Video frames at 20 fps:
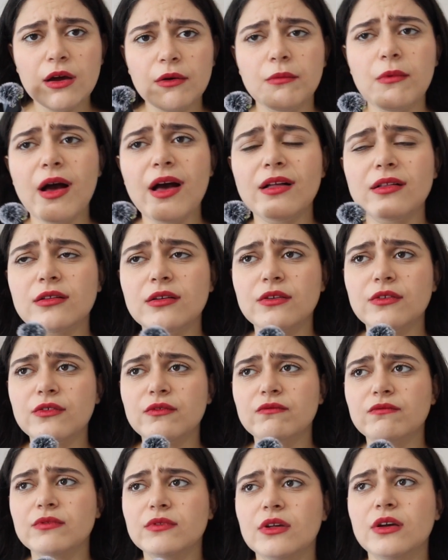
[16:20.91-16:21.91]
well,
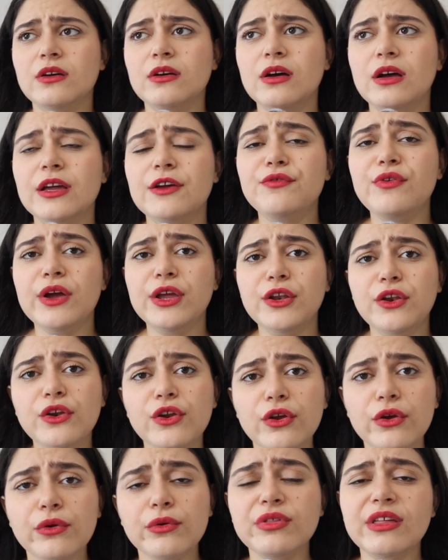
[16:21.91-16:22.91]
if I
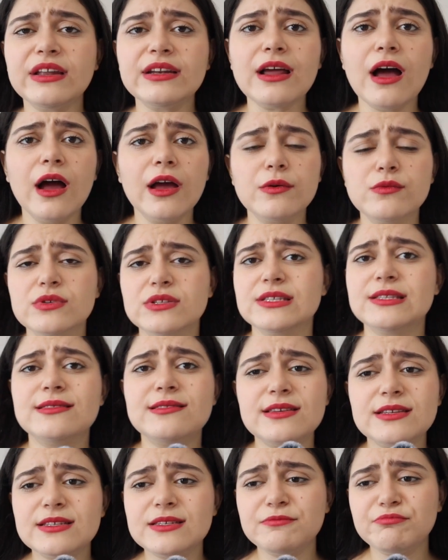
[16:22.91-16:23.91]
knew that I was
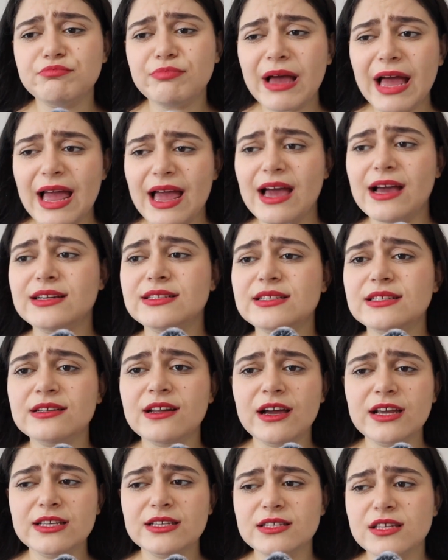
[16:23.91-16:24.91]
this bad and
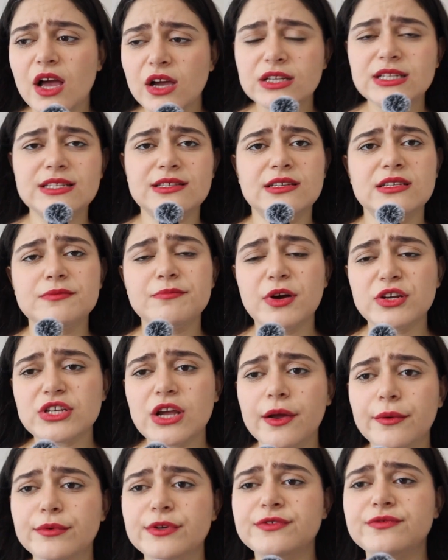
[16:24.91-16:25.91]
I sucked this much,
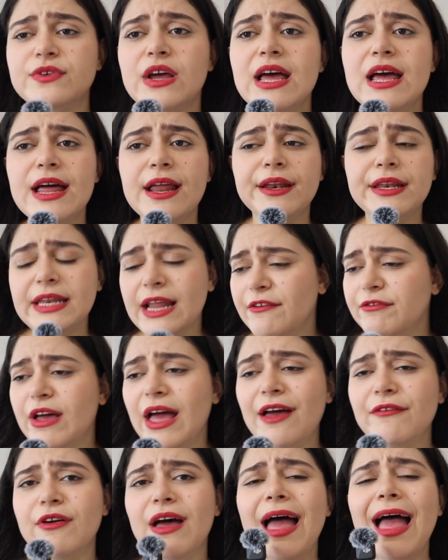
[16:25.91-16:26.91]
I would have never,
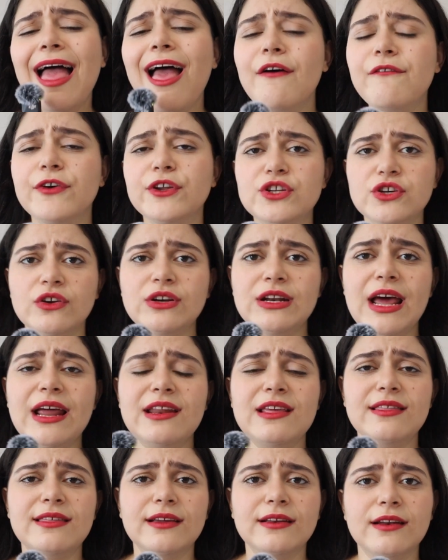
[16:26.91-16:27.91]
ever, ever done
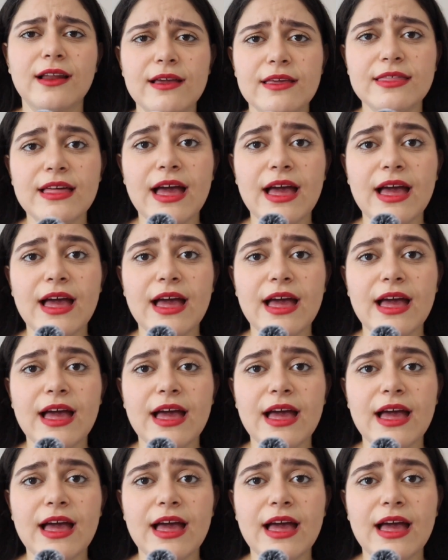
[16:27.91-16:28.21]
anything like